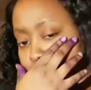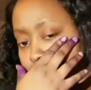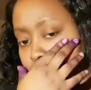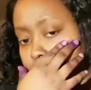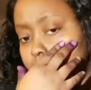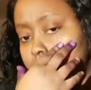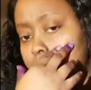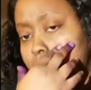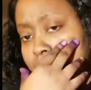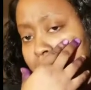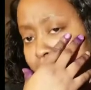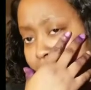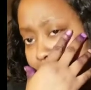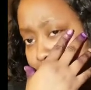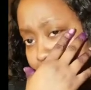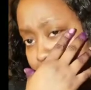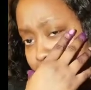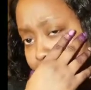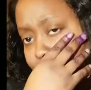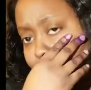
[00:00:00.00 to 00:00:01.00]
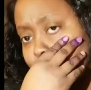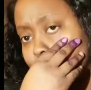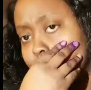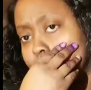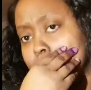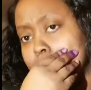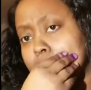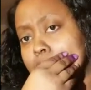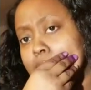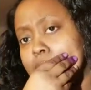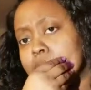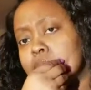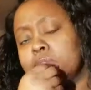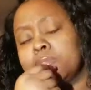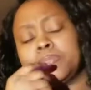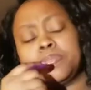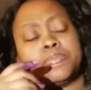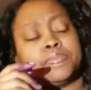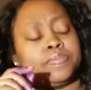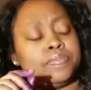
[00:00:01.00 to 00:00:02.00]
How should I open my phone for this?
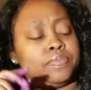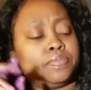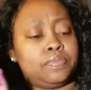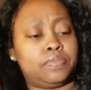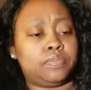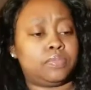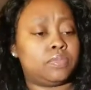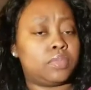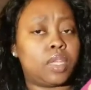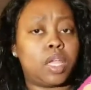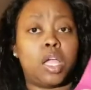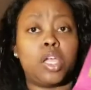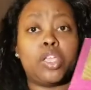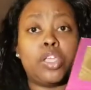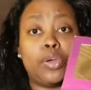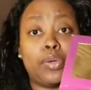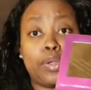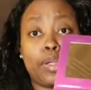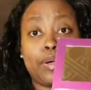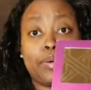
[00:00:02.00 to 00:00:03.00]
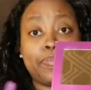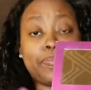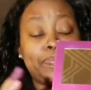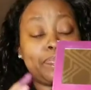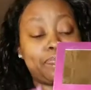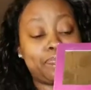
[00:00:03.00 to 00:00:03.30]
YOLO.